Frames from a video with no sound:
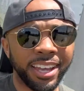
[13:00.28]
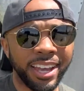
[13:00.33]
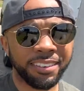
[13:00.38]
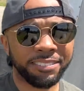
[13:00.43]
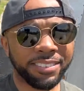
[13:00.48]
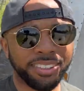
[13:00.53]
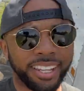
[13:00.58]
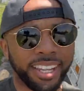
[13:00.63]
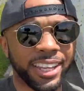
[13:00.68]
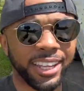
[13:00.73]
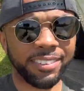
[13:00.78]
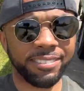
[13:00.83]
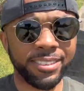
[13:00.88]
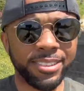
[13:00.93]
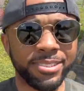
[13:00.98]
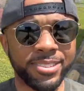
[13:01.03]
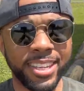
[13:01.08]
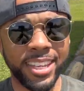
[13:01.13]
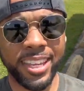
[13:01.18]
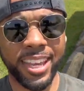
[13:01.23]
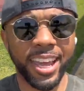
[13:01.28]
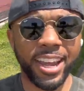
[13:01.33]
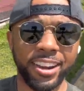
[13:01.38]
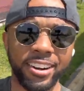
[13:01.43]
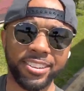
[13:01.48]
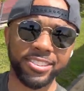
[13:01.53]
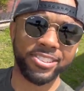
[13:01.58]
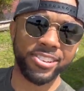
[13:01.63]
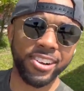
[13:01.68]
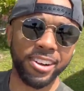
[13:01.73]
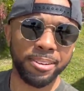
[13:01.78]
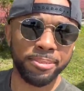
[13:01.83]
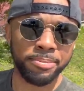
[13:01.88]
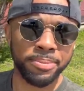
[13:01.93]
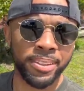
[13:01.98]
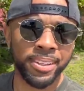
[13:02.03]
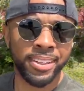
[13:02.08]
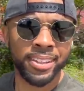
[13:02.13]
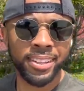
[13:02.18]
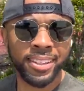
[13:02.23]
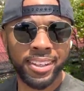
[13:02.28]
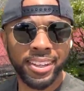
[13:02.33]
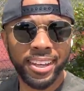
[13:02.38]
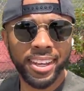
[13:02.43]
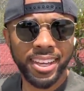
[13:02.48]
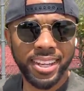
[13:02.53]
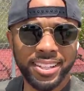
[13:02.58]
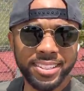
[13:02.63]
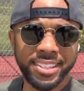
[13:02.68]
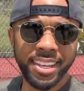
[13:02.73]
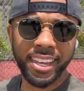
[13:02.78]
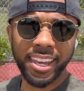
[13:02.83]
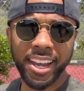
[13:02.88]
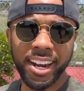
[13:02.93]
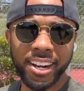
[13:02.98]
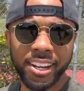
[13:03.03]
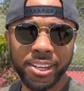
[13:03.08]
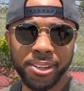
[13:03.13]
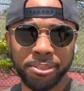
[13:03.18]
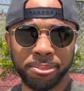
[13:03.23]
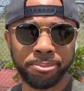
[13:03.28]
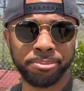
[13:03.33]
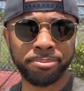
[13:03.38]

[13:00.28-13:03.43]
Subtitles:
I feel like if you take care of the truck, it'll take care of you.